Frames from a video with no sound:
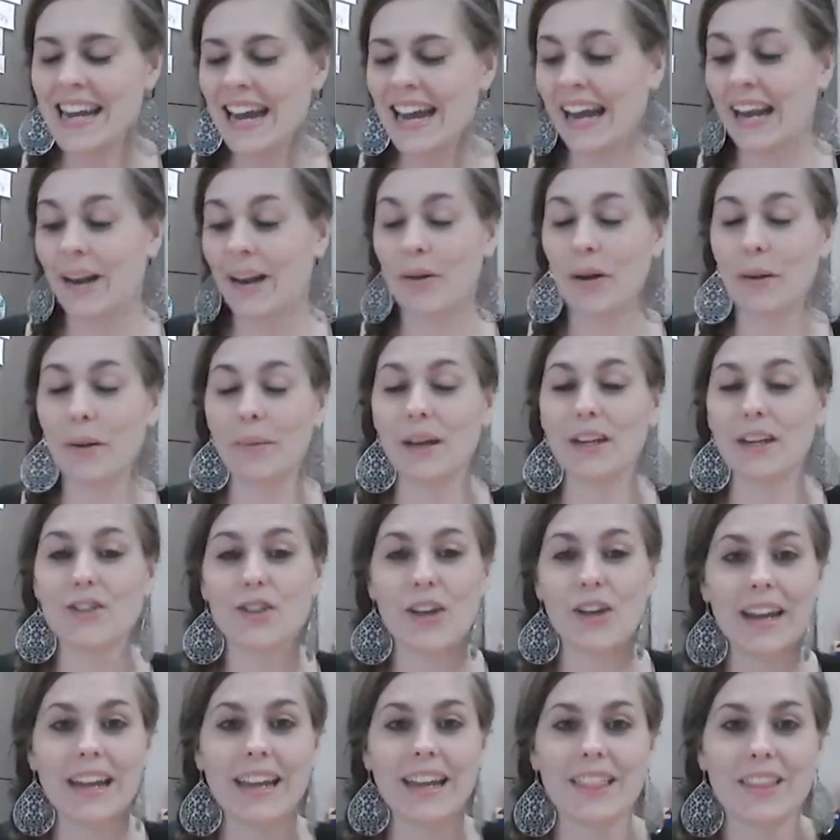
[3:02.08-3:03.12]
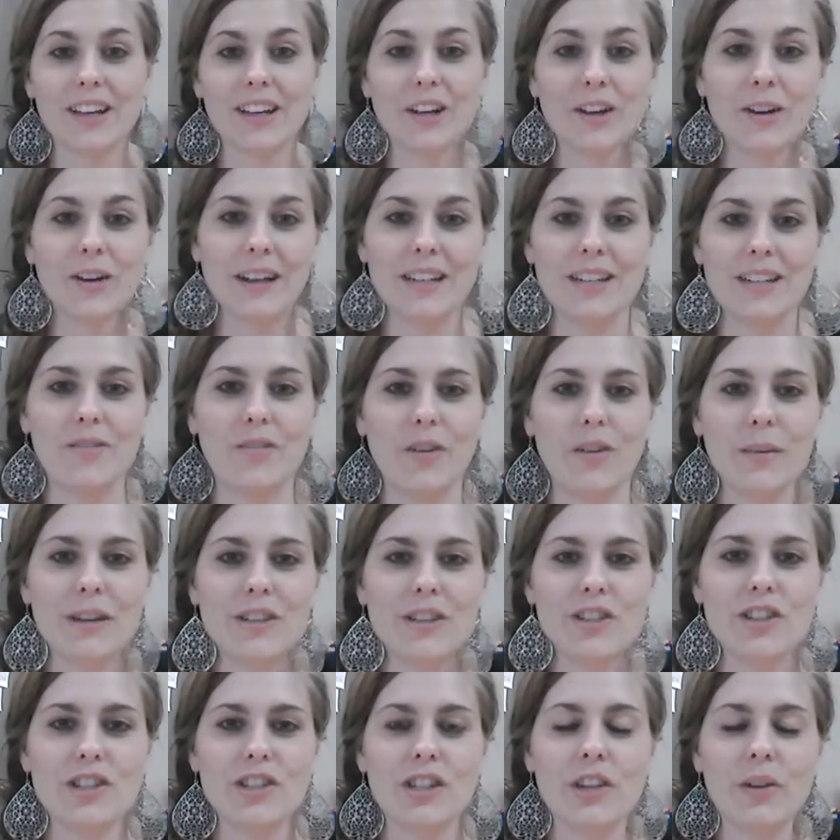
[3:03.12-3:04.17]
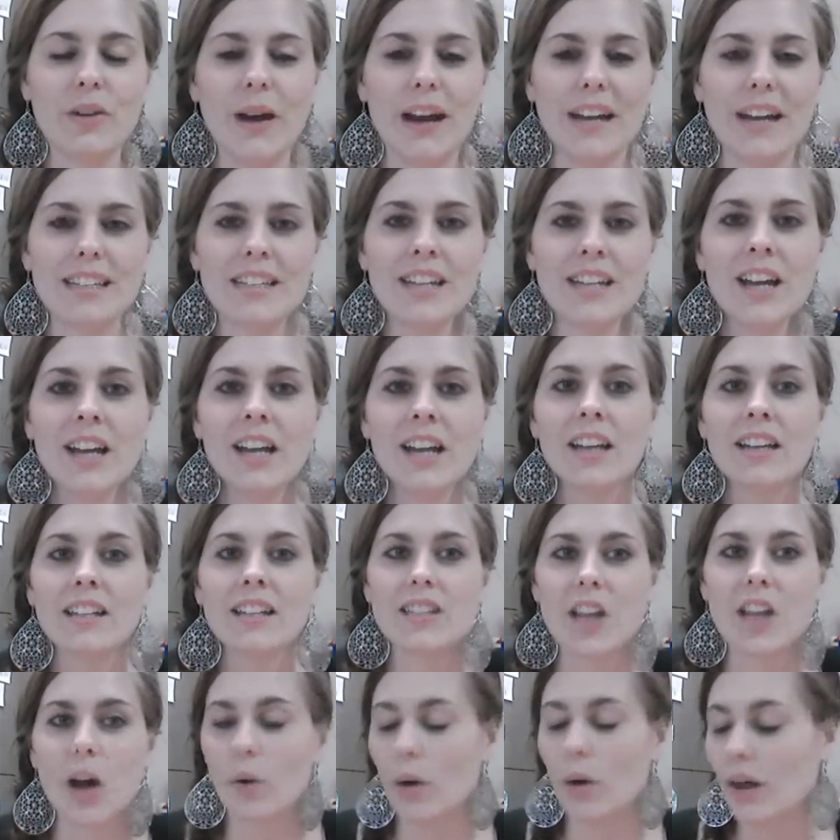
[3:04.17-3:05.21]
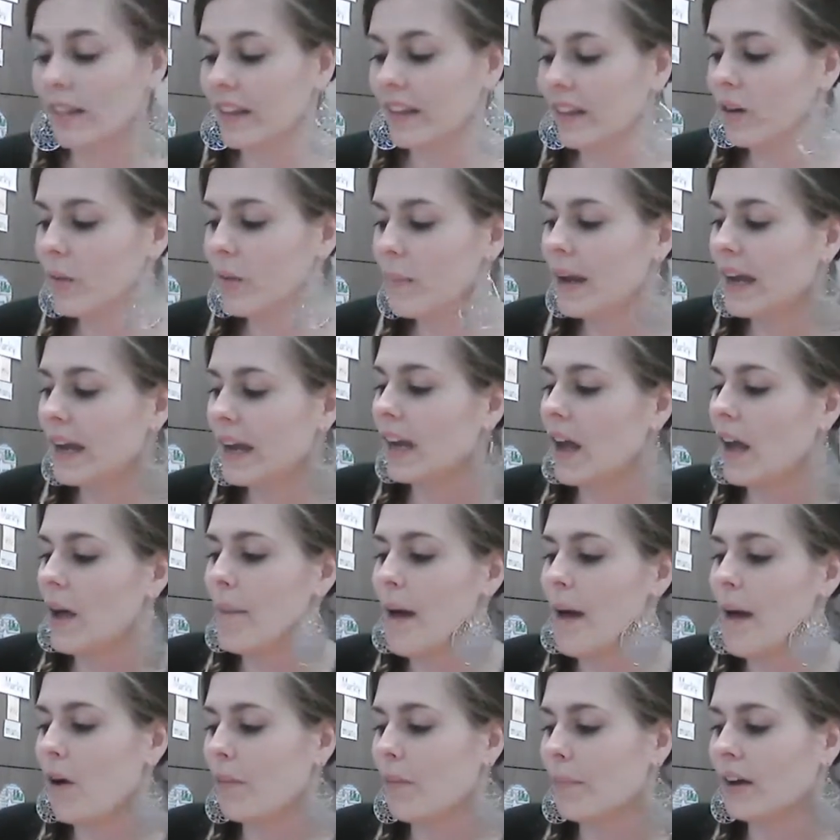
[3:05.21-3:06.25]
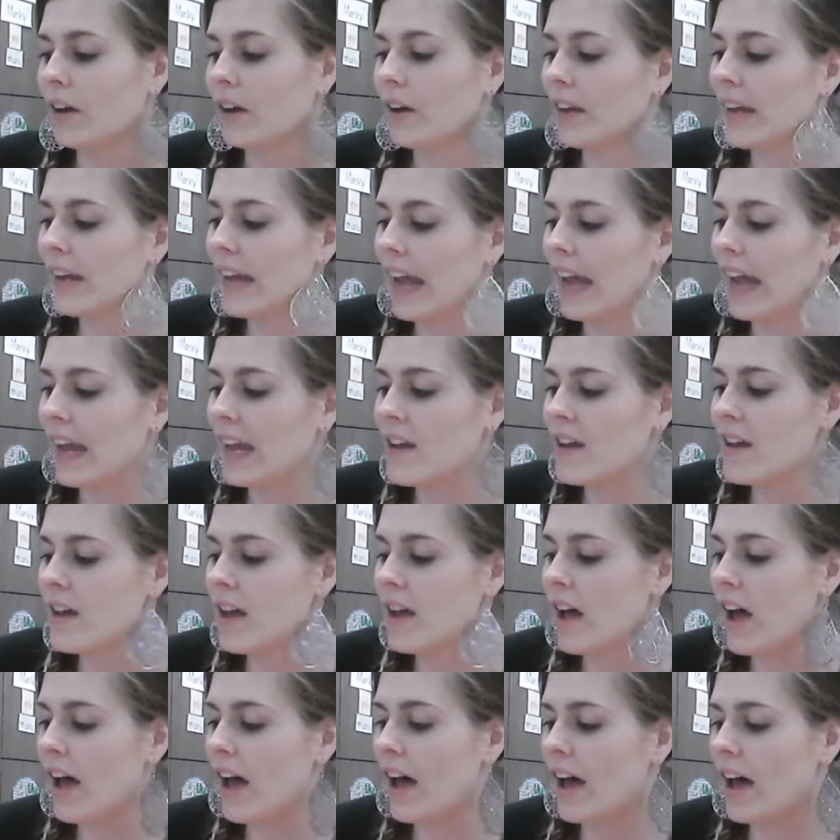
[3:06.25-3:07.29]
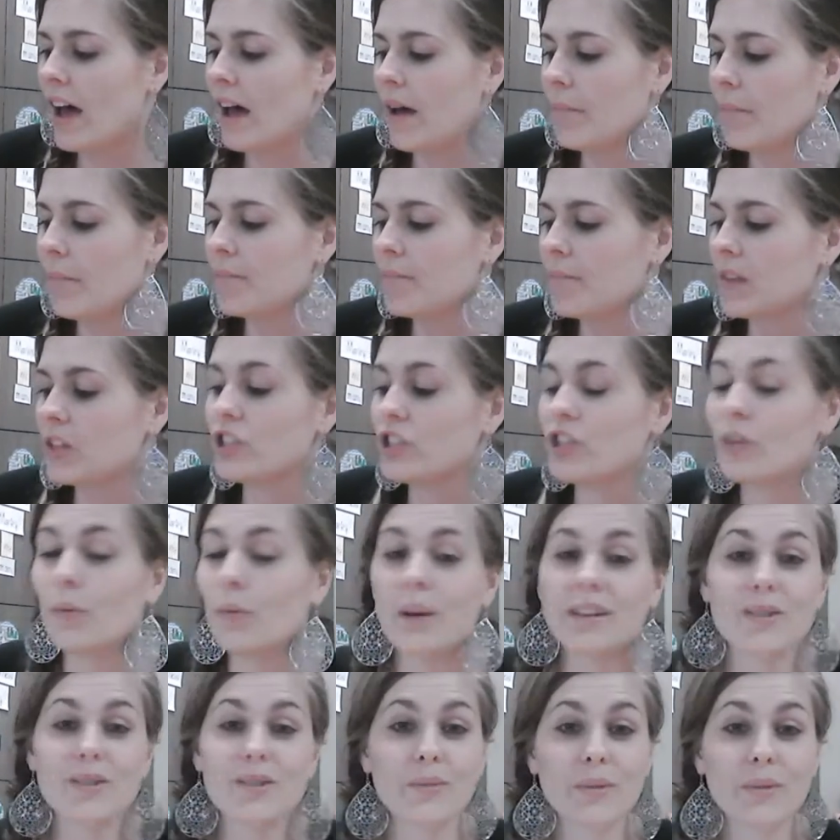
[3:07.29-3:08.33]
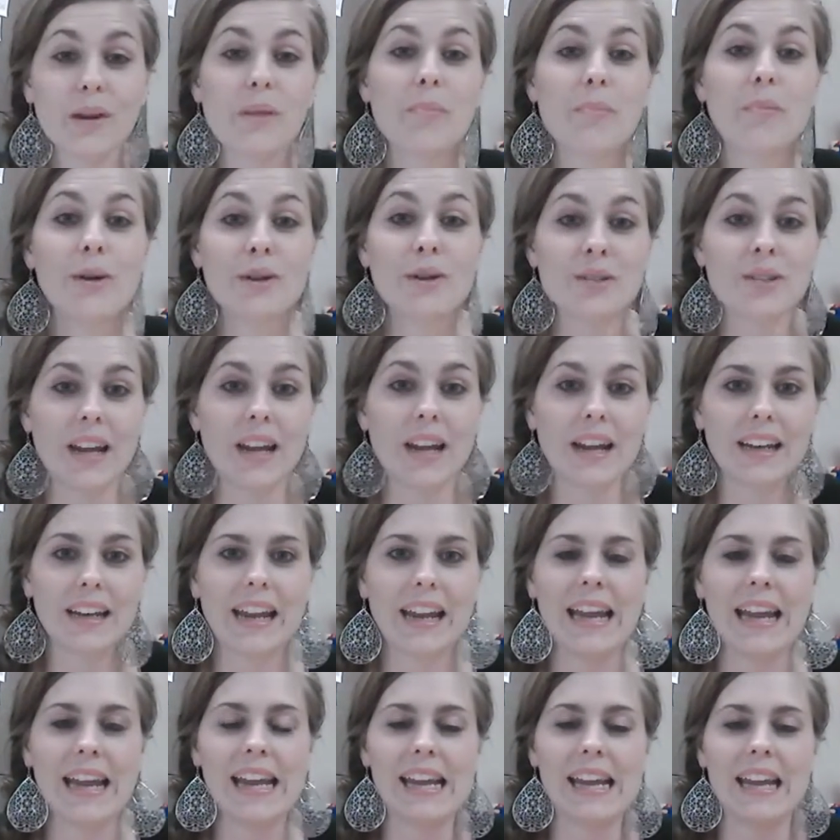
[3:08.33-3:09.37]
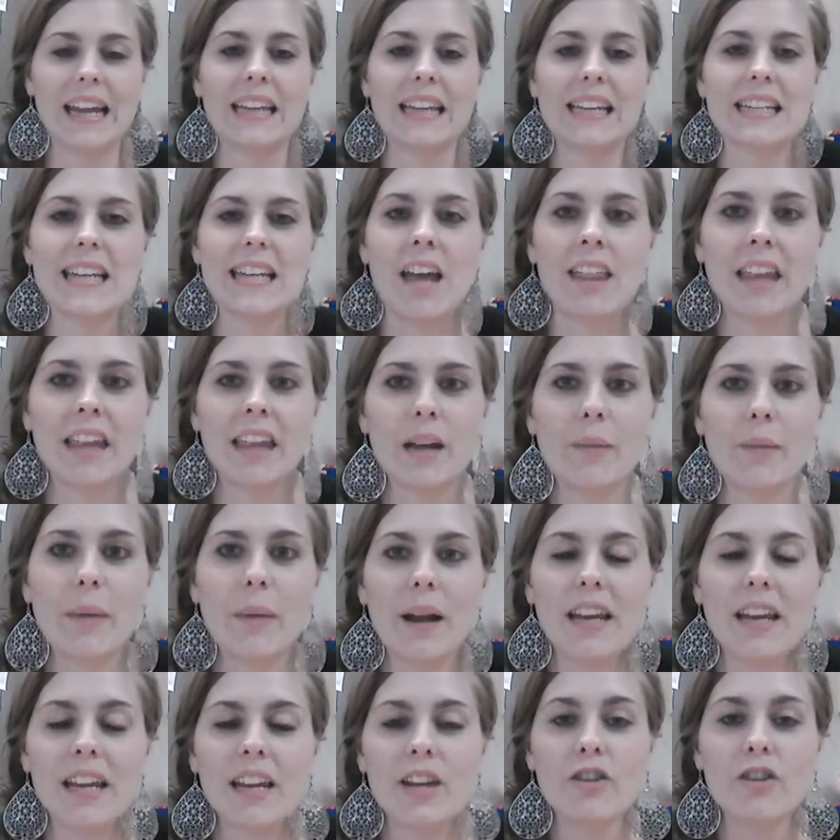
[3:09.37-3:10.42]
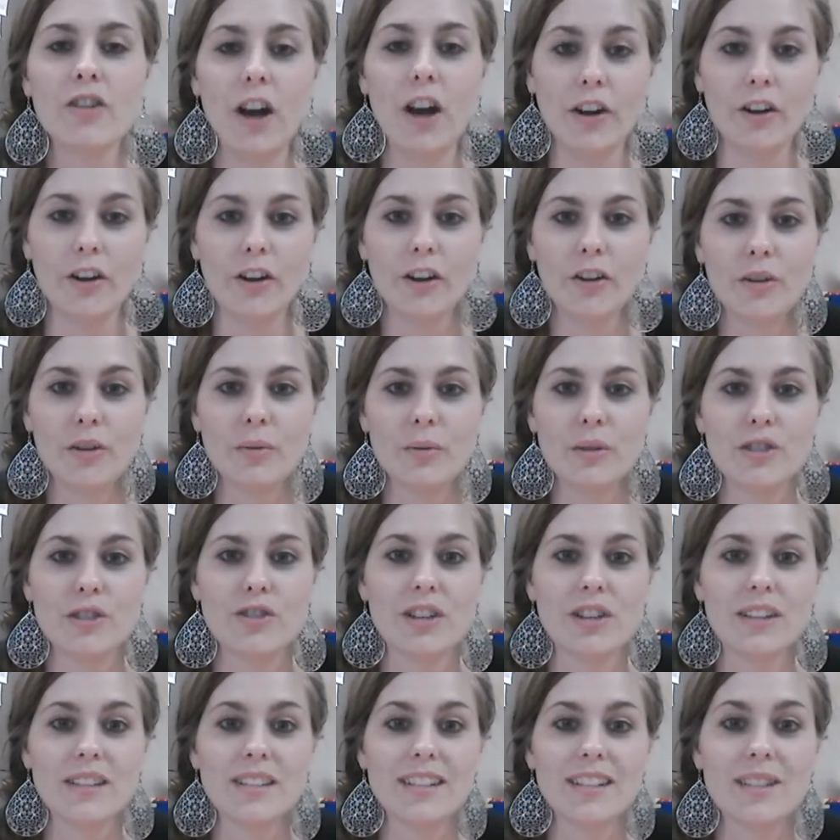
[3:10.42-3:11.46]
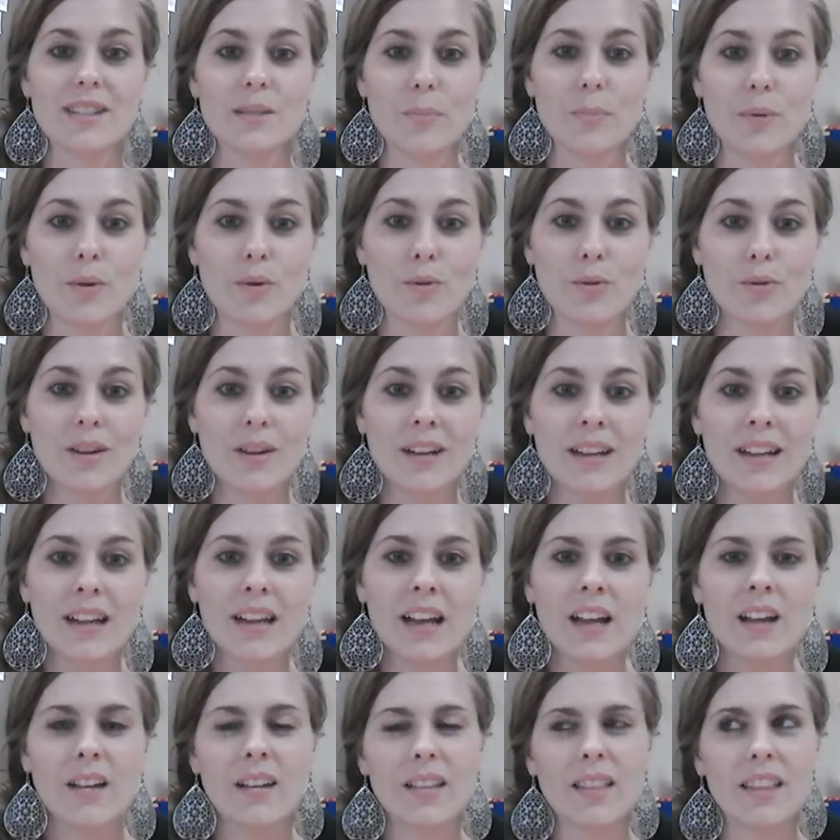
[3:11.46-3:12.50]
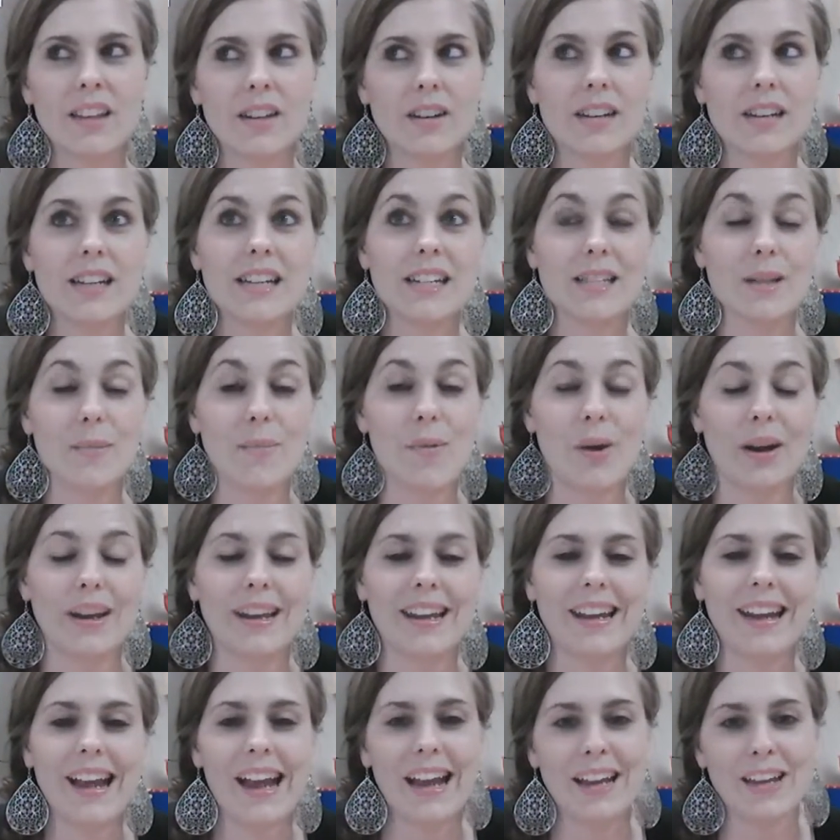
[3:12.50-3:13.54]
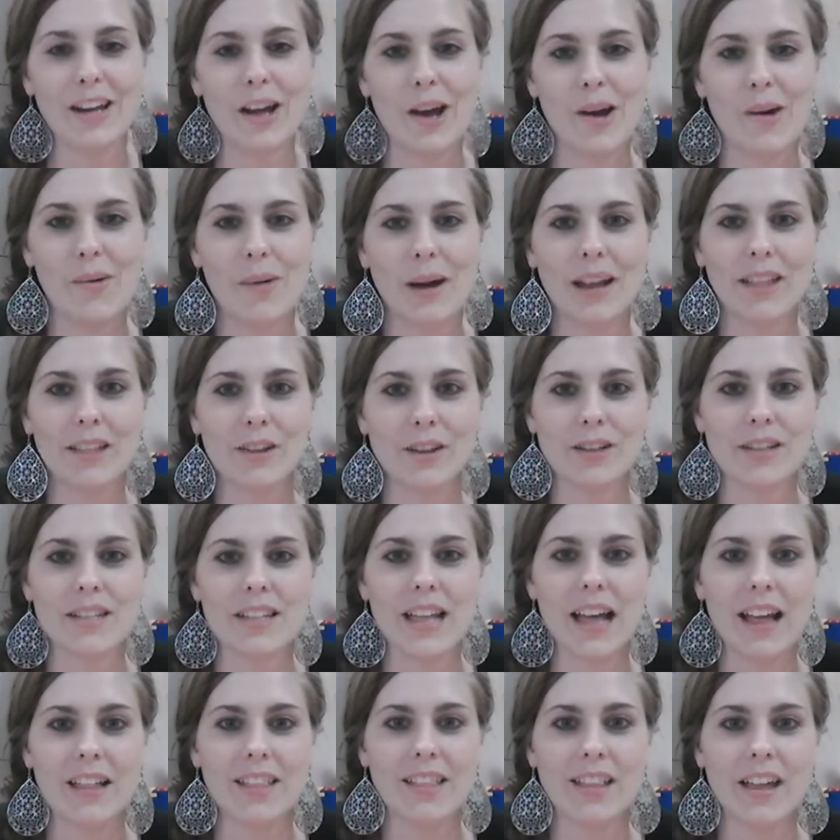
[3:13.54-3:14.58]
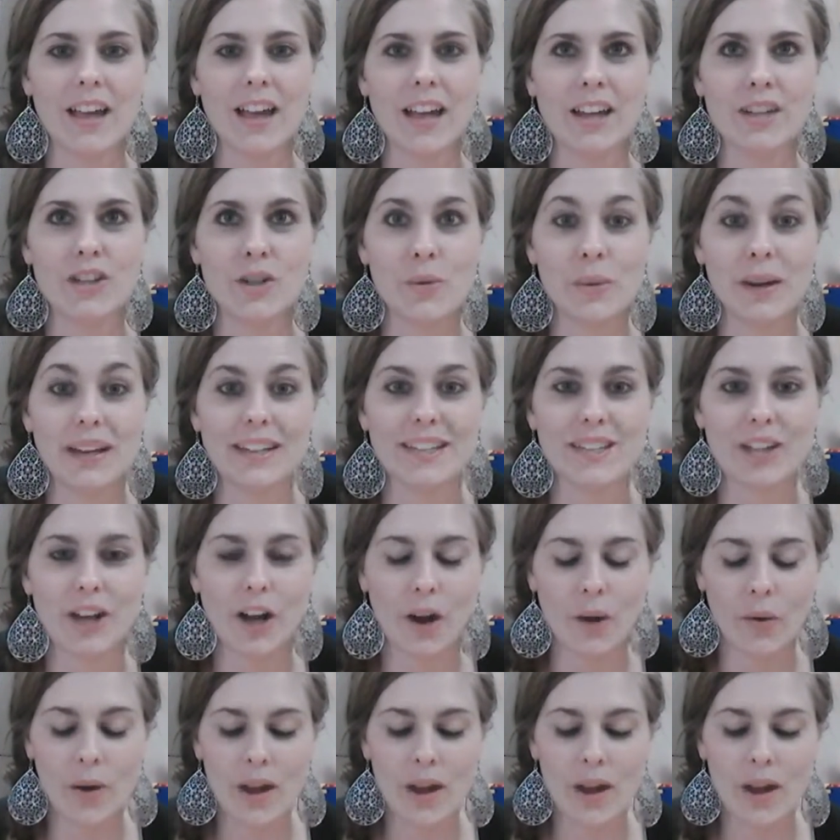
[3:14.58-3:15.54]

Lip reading: And I want to make sure I get the correct information to you guys. So a little bit about Mary Kay. She was a real person, and unlike Betty Crocker, who was just a spoon, little disappointing, I know, I learned that 2 weeks ago,